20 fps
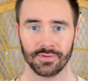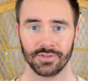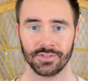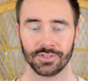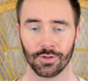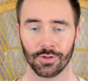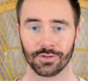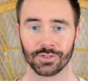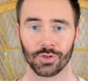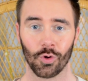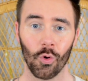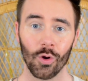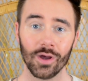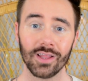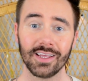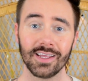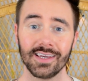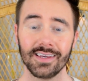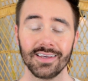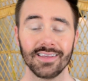So there's
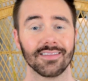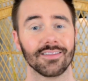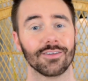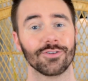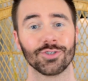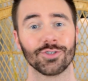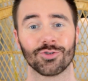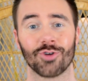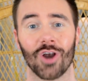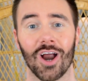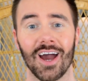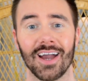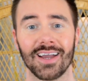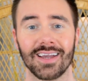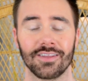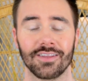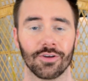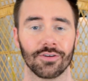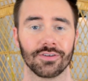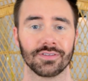oily, there's dry,
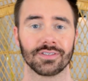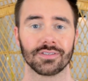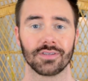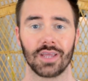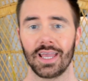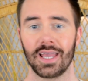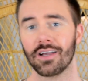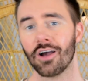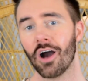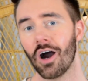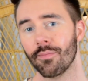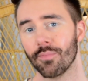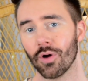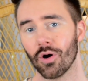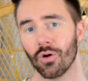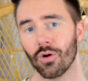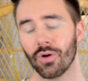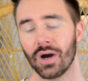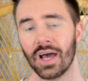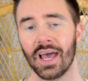and there's a
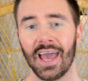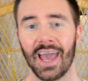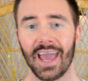combo.